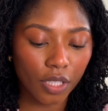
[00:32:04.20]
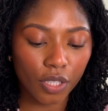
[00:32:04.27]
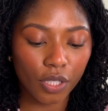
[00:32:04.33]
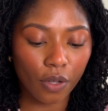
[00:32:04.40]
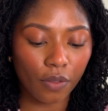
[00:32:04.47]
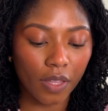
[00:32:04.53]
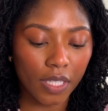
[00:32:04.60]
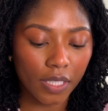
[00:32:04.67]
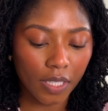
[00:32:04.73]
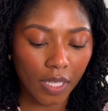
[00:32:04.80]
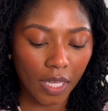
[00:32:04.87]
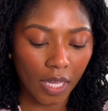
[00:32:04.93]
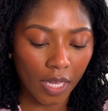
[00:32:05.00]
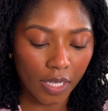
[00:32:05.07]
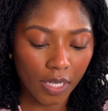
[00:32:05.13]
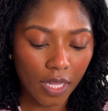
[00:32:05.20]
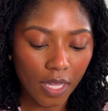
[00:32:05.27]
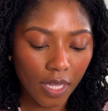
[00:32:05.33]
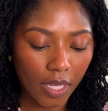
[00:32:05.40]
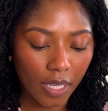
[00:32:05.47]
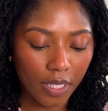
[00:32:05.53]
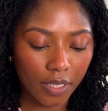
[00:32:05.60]
So this kit
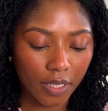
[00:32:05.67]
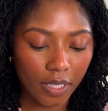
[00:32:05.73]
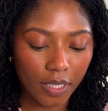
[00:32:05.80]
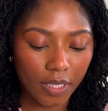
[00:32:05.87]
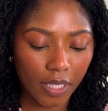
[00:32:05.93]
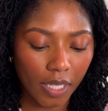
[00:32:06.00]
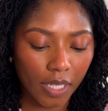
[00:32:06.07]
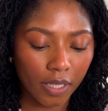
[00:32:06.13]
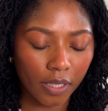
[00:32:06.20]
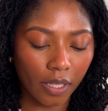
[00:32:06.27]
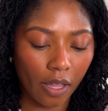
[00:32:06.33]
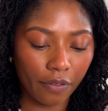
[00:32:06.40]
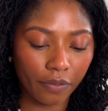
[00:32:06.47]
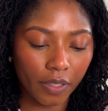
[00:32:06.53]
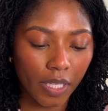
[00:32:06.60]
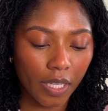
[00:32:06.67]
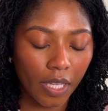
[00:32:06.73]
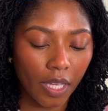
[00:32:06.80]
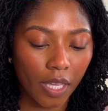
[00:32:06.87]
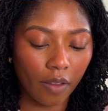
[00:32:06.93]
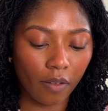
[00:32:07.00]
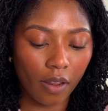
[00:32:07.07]
is the Zen Lovely
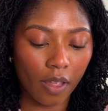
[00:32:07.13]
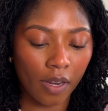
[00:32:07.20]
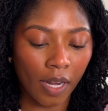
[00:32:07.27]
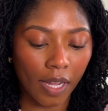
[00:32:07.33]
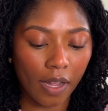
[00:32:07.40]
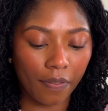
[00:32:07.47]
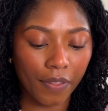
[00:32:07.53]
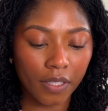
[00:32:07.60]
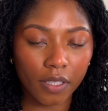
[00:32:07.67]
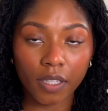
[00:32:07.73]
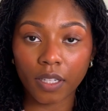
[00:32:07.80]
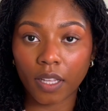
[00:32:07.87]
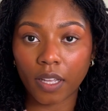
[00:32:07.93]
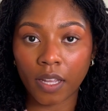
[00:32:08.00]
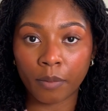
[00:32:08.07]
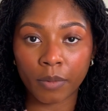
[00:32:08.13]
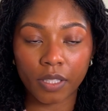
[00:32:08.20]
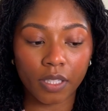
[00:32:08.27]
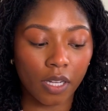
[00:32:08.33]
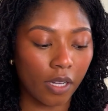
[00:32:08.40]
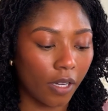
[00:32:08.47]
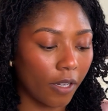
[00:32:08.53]
kit, and I got this on
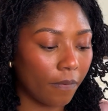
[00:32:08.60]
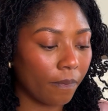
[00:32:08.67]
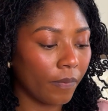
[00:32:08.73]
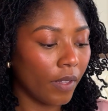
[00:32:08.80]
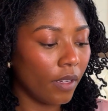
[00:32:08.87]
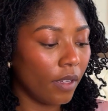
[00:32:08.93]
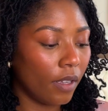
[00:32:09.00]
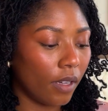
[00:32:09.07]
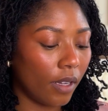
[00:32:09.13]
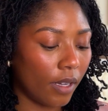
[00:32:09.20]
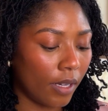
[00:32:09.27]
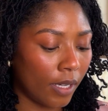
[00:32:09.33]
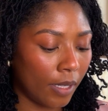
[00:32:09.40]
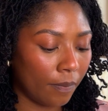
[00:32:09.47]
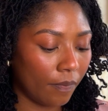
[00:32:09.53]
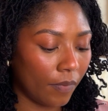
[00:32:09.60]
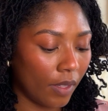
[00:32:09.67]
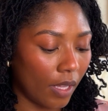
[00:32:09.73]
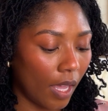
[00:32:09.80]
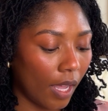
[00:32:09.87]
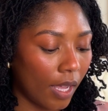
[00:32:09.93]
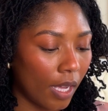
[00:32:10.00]
Amazon.
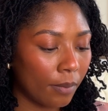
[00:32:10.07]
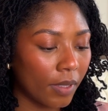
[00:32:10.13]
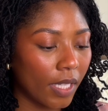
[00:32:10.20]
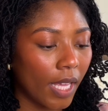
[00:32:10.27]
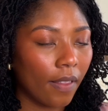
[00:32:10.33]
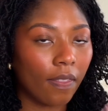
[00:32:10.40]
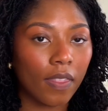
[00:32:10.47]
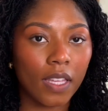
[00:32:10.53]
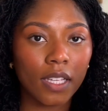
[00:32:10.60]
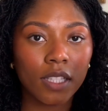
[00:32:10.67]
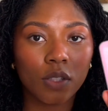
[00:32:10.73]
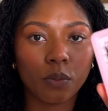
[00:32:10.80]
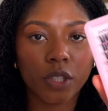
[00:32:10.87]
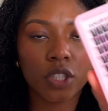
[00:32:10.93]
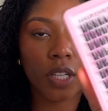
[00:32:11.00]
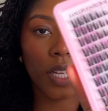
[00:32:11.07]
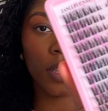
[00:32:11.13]
It comes like this, which I